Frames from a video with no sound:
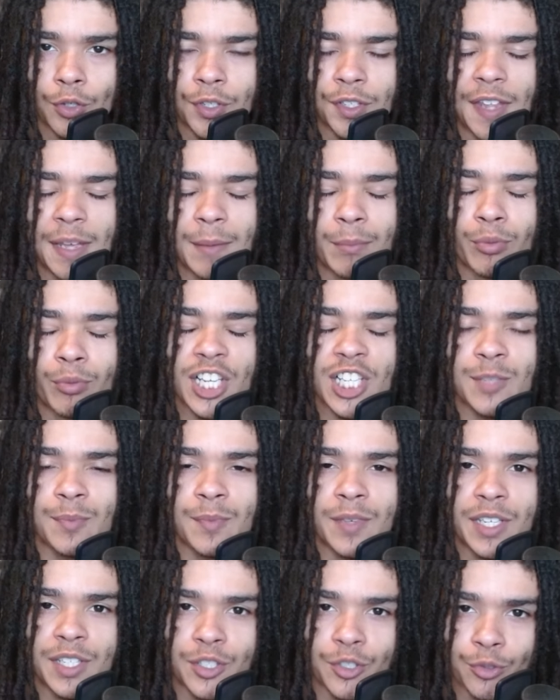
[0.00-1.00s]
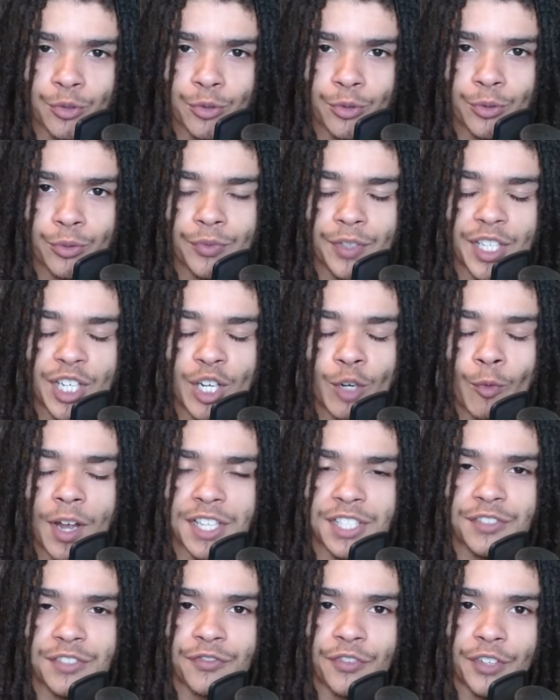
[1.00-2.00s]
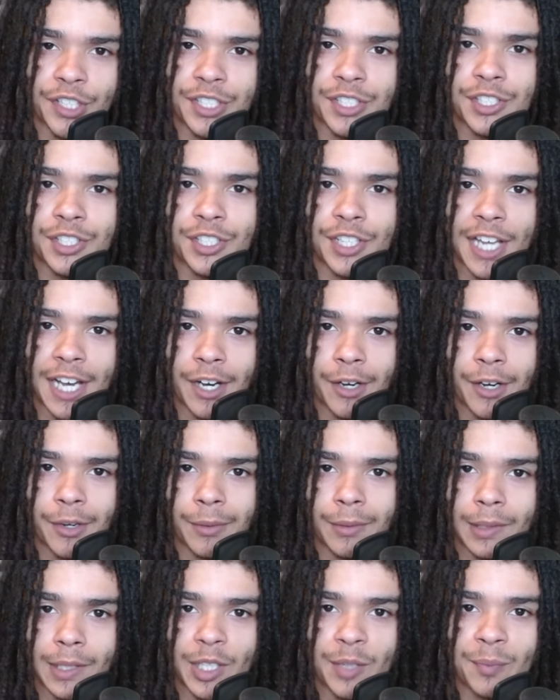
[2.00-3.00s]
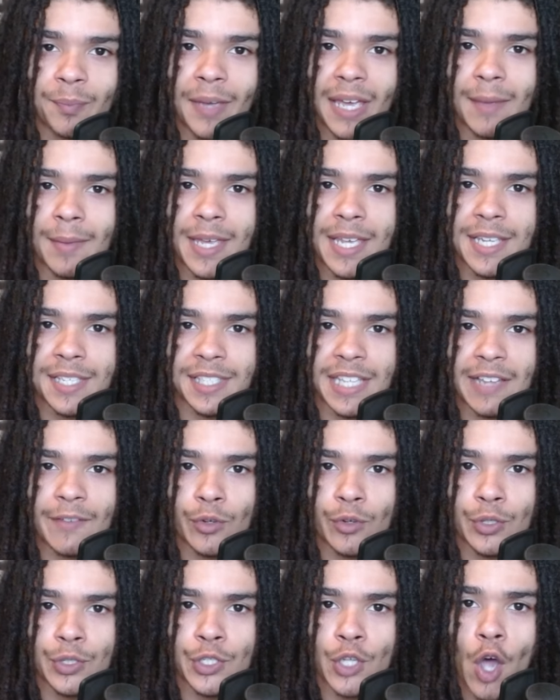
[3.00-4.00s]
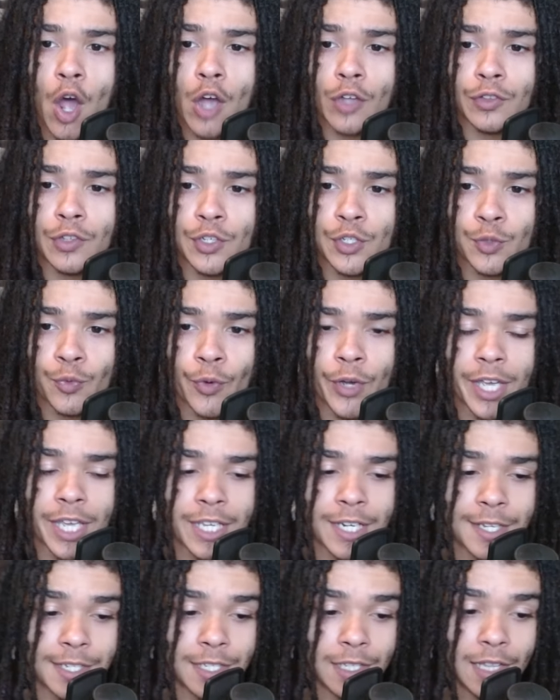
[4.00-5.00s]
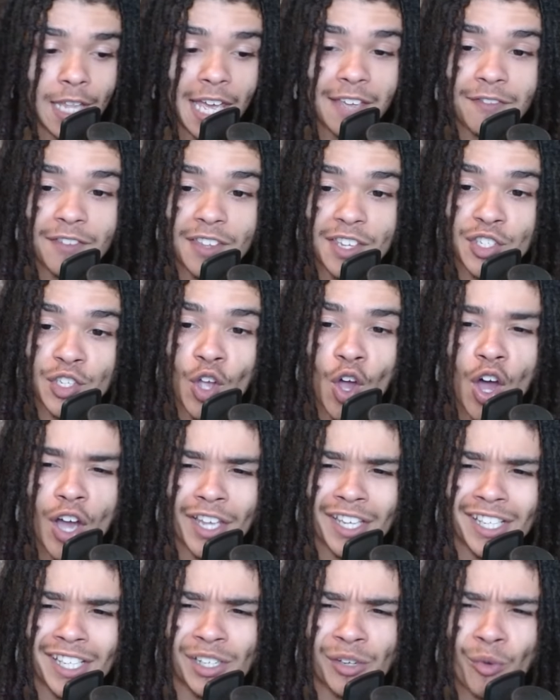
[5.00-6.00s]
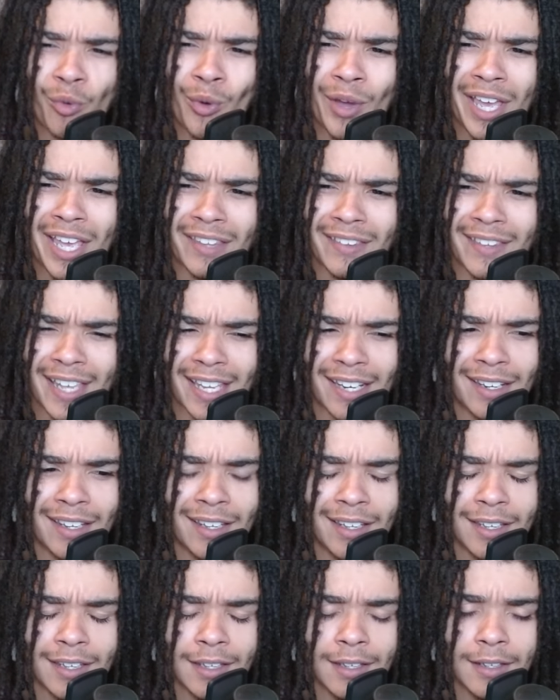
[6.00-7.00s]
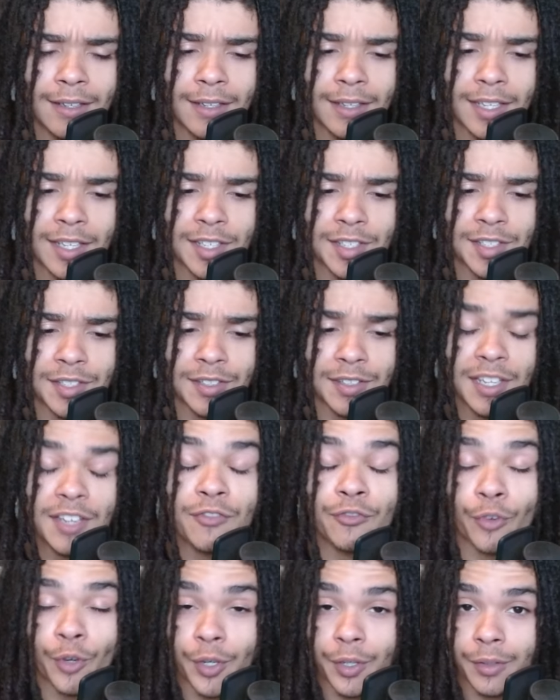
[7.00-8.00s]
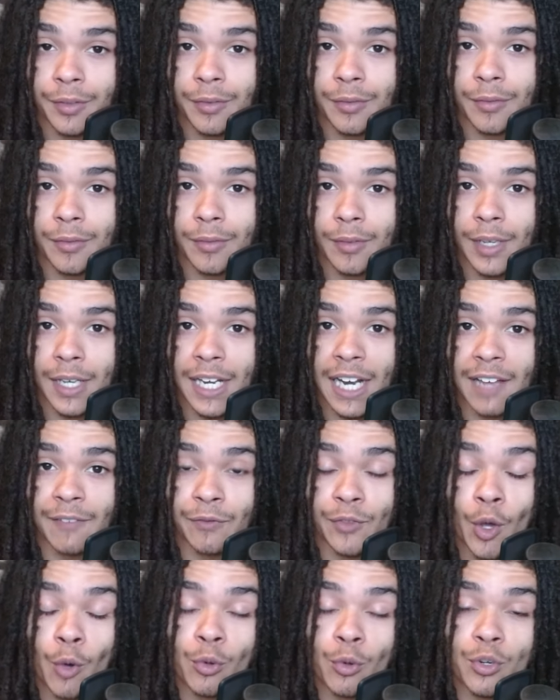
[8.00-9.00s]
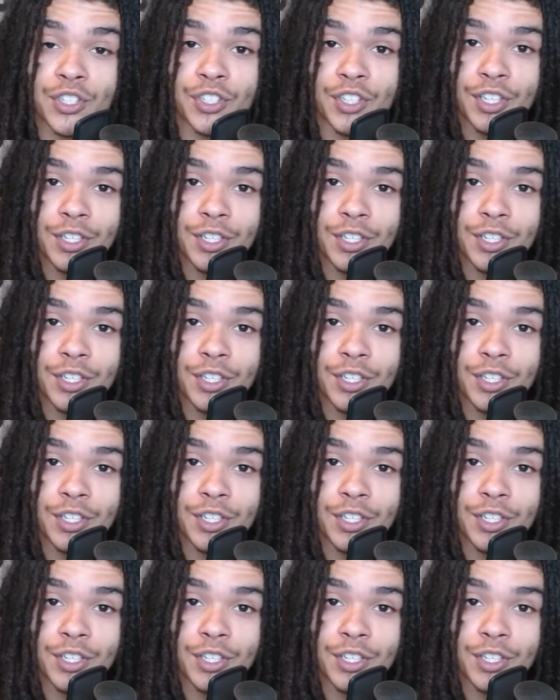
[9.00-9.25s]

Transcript: then that brings me to the arrest footage. Now, Lil Baby has never talked this way in his life. He's talking in a way that is different. and I've noticed